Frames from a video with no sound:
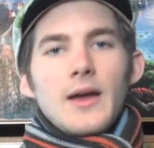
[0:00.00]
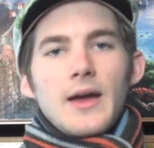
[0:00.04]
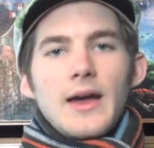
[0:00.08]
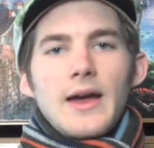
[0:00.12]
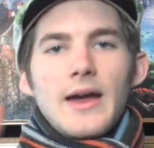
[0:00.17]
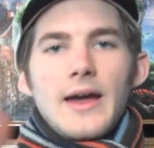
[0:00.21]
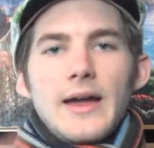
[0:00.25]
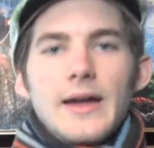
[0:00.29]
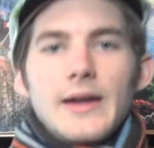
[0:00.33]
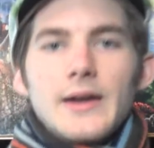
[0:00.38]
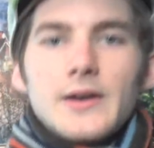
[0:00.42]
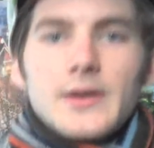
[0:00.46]

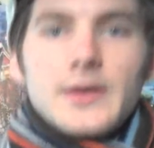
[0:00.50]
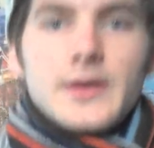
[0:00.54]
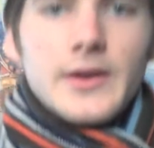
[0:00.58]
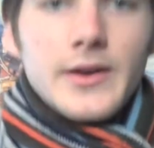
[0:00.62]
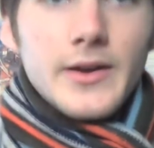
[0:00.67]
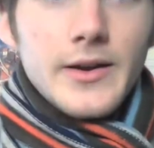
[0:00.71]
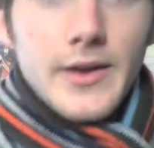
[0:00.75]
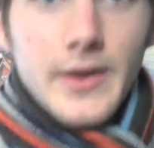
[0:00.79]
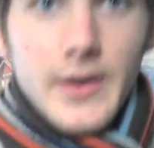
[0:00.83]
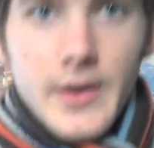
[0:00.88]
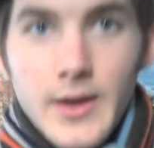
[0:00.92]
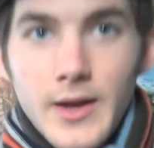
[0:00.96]
Hey,
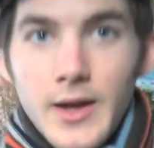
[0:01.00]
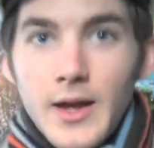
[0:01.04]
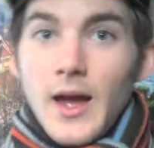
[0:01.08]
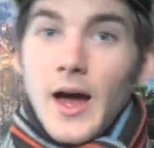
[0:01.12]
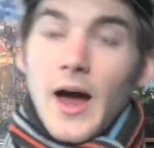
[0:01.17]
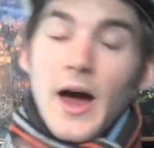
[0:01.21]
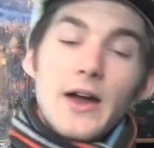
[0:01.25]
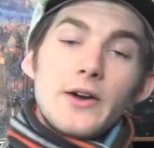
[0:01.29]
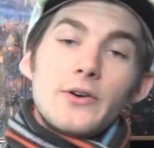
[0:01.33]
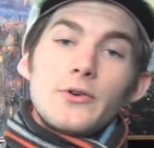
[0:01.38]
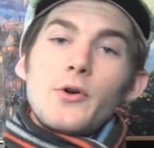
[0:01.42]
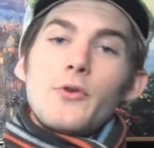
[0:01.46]

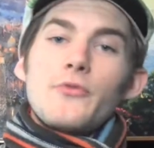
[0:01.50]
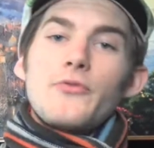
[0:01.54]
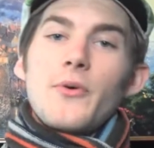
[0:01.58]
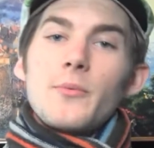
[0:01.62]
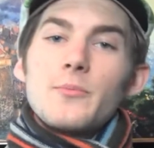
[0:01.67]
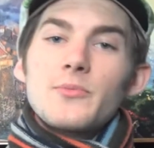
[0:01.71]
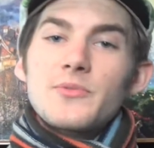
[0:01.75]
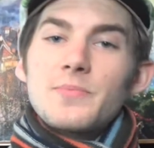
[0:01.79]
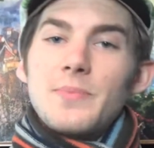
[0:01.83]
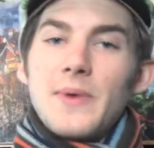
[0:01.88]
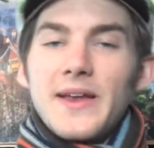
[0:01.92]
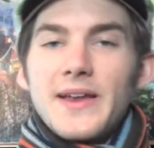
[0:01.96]
I don't know if
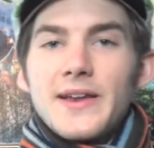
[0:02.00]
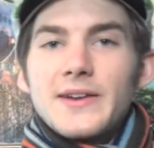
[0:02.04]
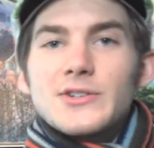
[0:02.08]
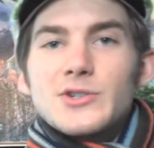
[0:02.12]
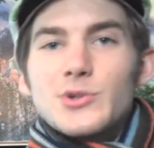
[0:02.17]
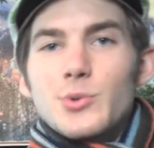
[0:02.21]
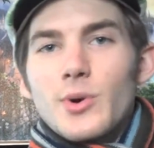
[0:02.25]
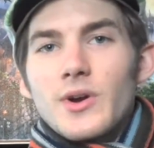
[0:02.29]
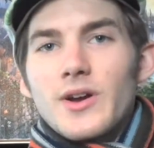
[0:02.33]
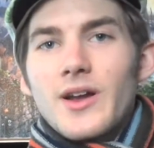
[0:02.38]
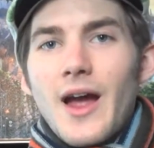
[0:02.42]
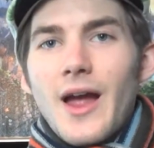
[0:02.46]
I'm speaking
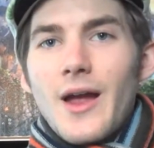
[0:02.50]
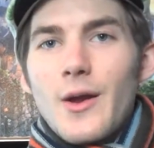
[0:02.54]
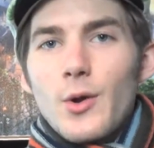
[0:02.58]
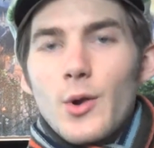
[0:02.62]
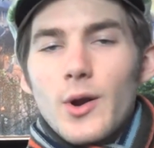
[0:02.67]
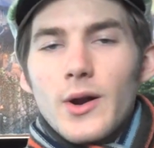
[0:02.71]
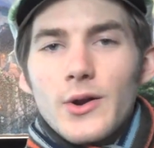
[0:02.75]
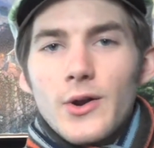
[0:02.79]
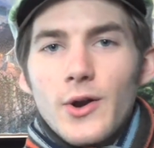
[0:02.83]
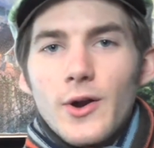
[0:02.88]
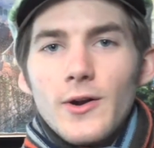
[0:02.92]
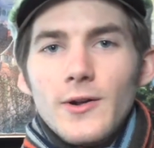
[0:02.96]
to a guy or
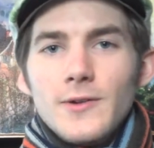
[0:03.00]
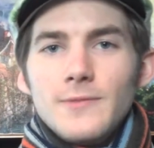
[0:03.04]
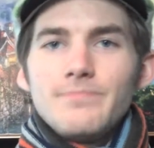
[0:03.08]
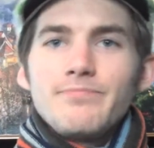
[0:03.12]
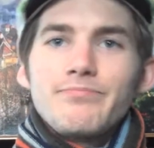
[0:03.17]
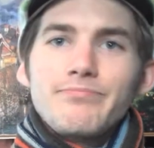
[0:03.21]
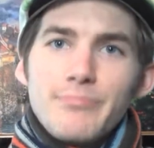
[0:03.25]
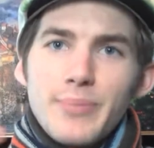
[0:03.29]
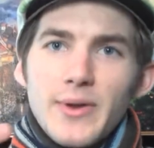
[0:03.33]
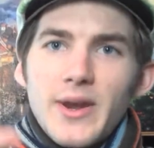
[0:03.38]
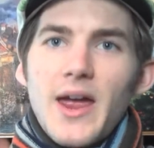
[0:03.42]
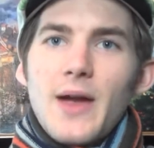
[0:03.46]
a girl,
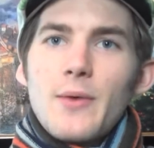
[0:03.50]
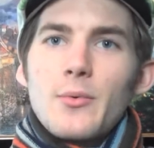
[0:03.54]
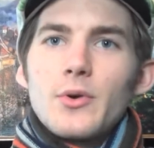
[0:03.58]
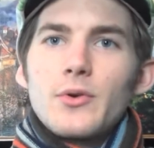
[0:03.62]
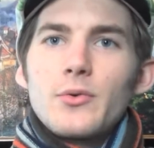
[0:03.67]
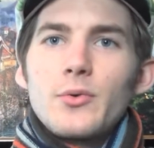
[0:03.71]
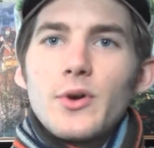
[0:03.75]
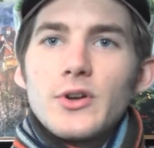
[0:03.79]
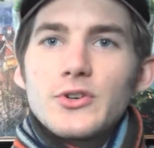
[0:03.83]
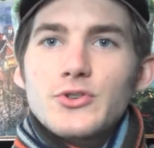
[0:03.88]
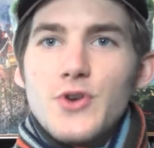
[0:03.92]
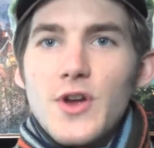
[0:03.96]
but I want
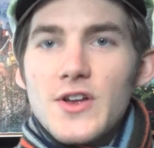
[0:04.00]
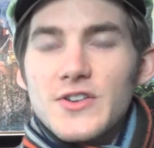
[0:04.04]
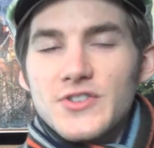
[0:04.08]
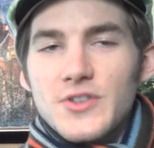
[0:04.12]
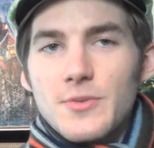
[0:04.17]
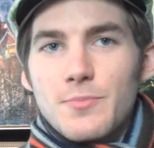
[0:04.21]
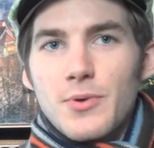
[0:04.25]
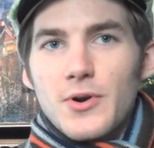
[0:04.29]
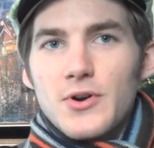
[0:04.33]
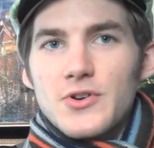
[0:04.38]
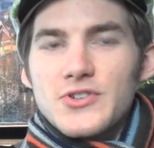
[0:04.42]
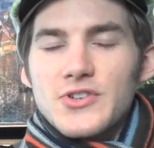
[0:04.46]
to address the
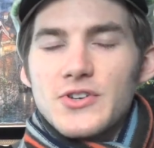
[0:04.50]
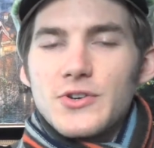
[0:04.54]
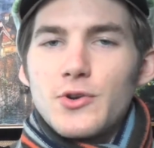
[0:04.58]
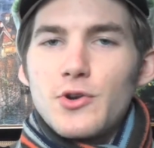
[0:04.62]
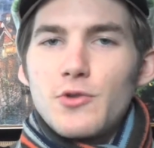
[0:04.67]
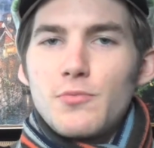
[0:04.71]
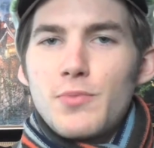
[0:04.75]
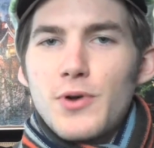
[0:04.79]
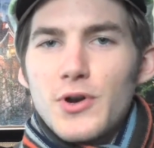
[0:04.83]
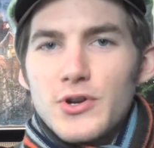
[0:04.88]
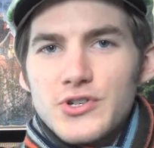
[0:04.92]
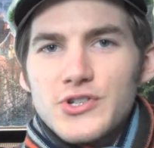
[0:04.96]
person who
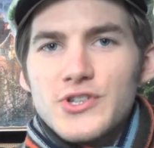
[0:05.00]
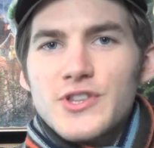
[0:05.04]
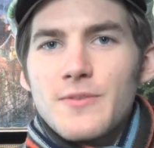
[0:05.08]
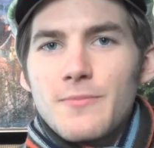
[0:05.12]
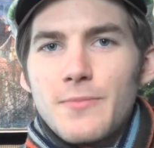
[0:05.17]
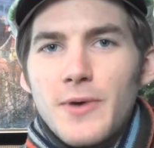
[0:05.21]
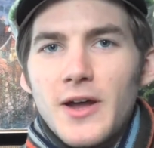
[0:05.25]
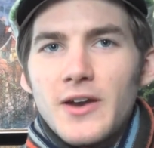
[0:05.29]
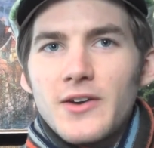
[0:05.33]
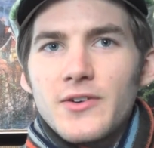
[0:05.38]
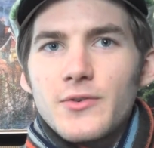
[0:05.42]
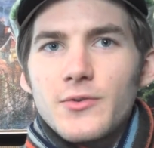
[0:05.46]
pushed the
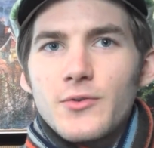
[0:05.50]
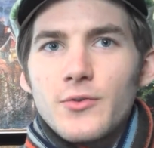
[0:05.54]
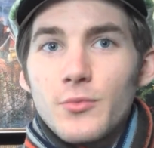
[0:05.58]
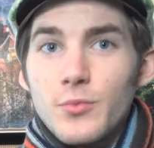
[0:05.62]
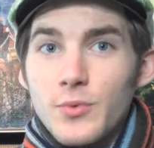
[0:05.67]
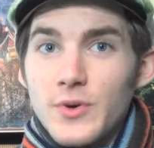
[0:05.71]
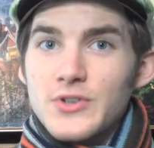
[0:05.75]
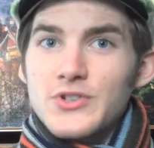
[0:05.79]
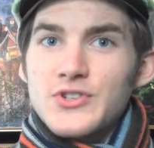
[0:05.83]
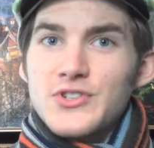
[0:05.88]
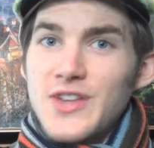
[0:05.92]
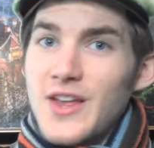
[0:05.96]
button
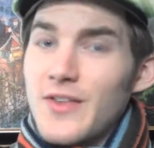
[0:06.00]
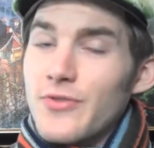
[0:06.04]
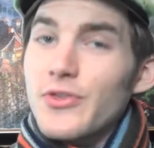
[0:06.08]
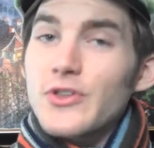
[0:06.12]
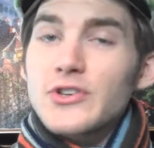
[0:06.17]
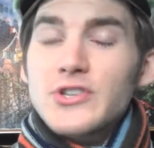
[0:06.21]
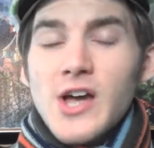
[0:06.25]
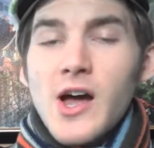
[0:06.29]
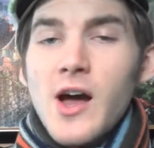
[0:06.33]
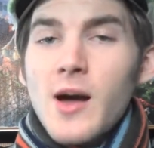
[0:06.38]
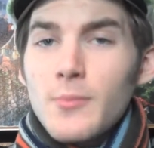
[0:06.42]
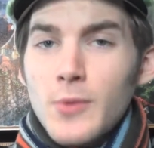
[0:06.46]
which sent the
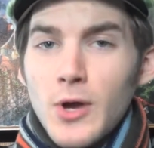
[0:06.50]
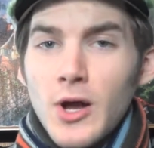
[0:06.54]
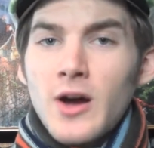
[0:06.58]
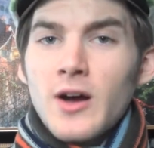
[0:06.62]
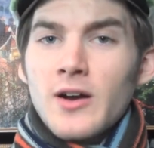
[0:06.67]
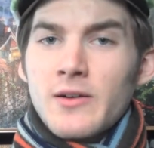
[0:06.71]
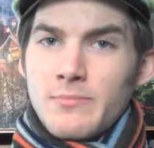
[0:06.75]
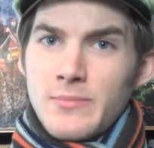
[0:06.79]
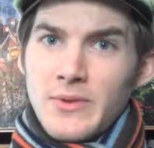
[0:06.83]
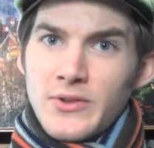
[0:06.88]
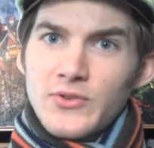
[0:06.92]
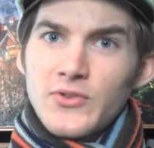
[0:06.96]

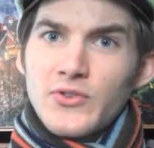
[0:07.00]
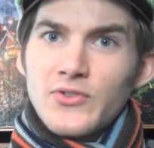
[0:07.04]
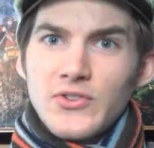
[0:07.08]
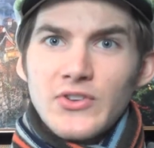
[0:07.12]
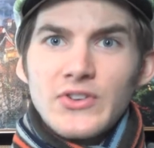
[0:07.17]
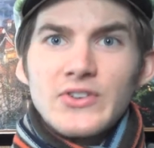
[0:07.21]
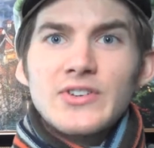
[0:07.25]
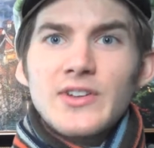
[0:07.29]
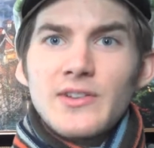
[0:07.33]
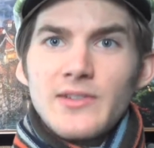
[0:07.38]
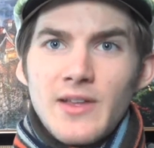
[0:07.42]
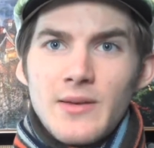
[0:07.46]
Tomahawk missiles
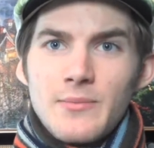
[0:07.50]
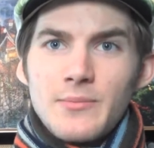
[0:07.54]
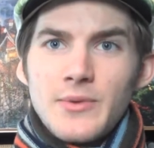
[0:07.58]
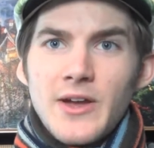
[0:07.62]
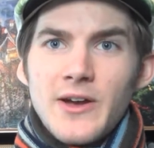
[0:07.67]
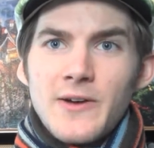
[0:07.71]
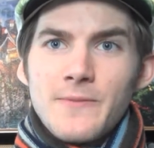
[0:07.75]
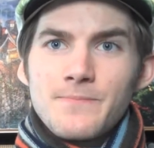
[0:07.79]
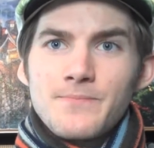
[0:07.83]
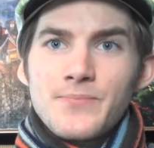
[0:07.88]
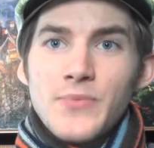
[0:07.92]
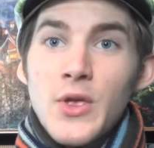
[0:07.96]
into Libya.